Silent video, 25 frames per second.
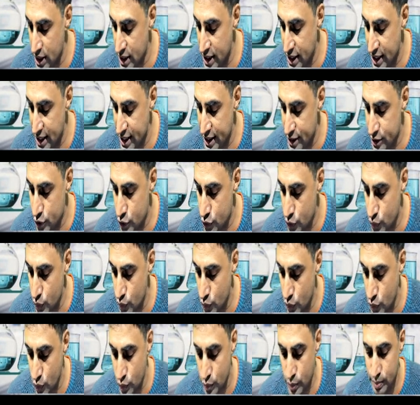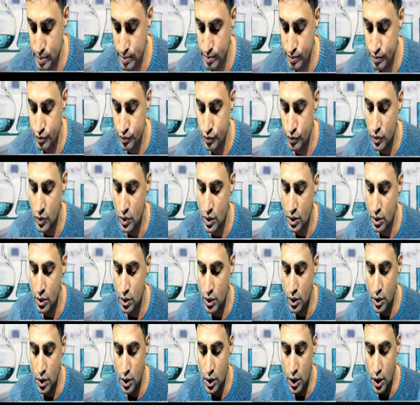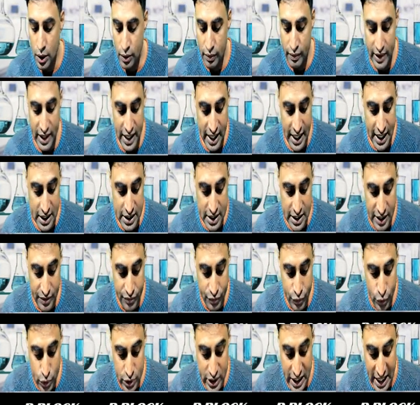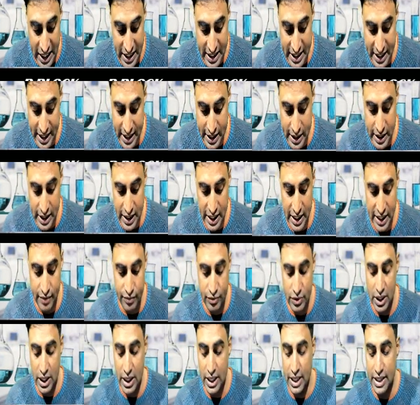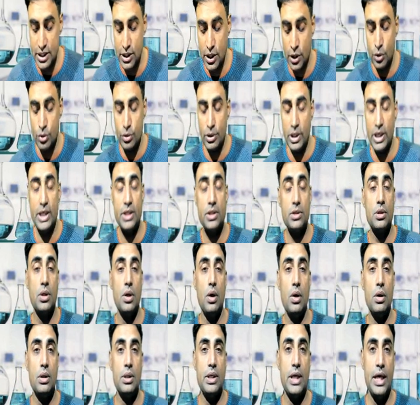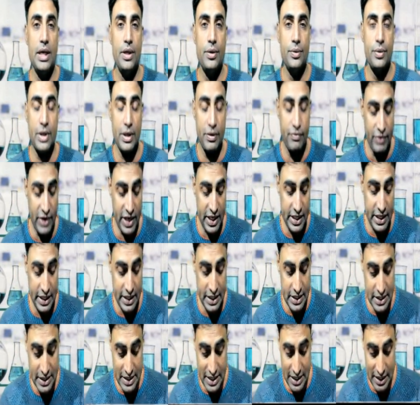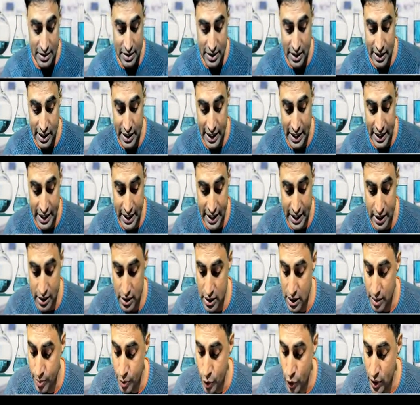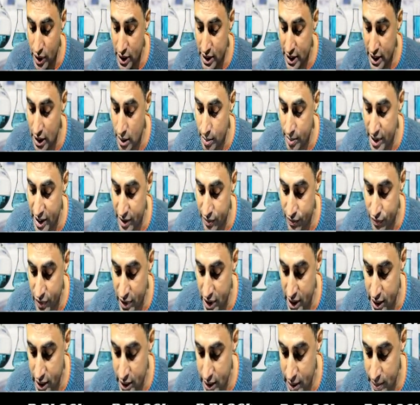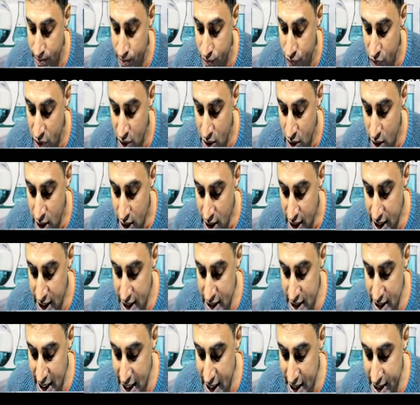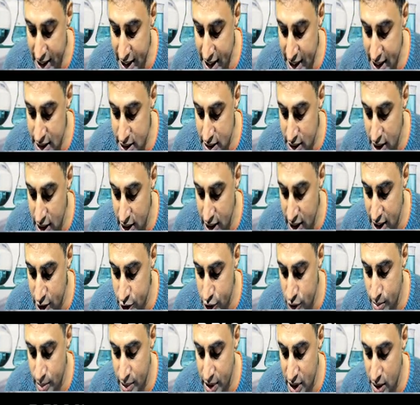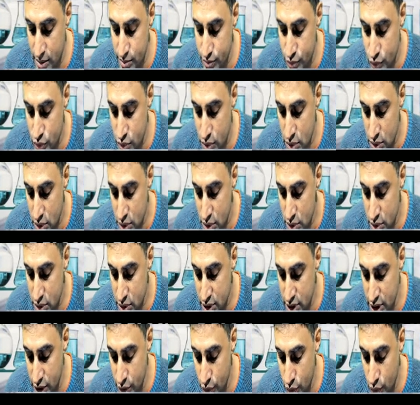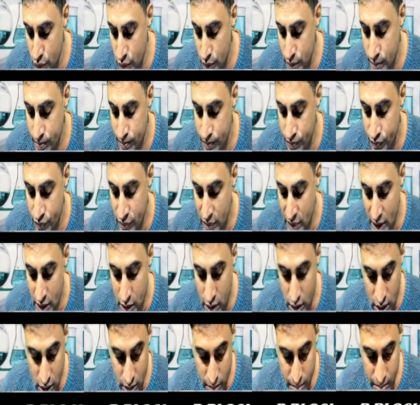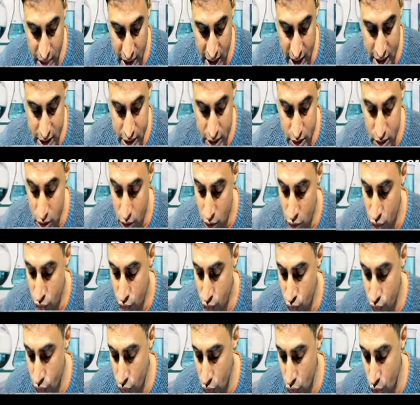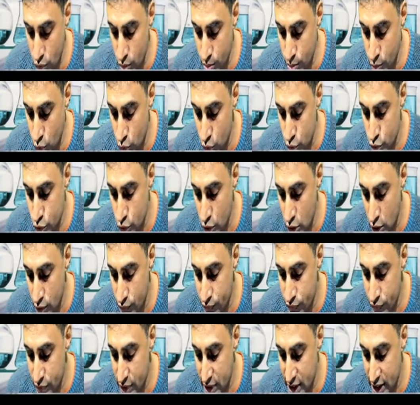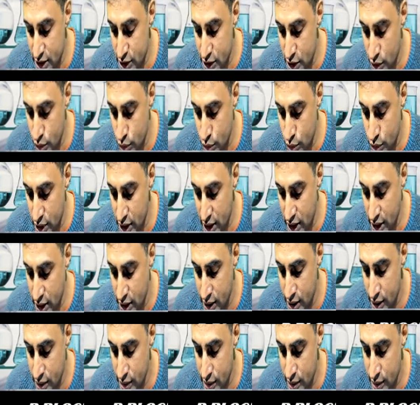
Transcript: H2O. Whereas if you change it, if the HNO3 is not dilute, in fact it is concentrated, the product will be different. In that case, the reaction becomes Cu plus 4 moles of HNO3